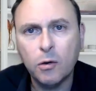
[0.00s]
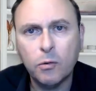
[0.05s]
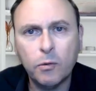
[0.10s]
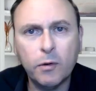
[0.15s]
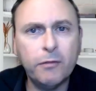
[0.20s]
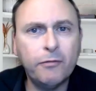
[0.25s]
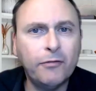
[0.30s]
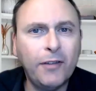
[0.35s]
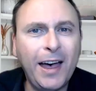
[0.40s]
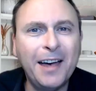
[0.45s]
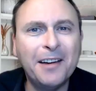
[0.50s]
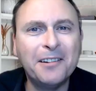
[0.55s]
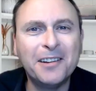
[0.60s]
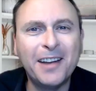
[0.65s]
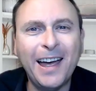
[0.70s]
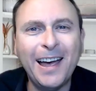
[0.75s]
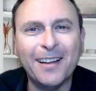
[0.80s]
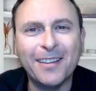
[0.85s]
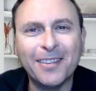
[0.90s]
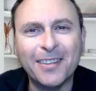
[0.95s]
We found
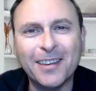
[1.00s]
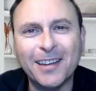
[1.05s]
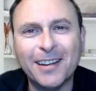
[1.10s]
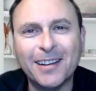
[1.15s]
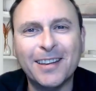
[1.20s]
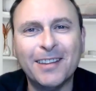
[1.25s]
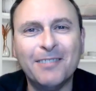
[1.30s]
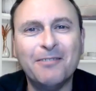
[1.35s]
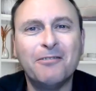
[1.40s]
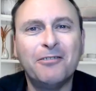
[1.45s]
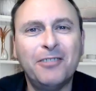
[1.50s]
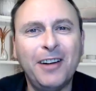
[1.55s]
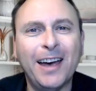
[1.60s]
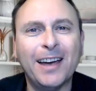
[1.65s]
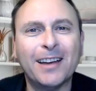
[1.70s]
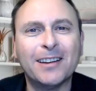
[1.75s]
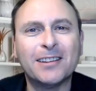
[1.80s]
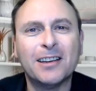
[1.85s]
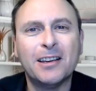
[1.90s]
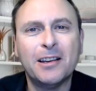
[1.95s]
out that, in
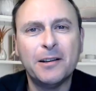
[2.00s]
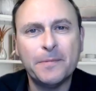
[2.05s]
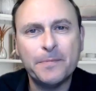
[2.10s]
fact,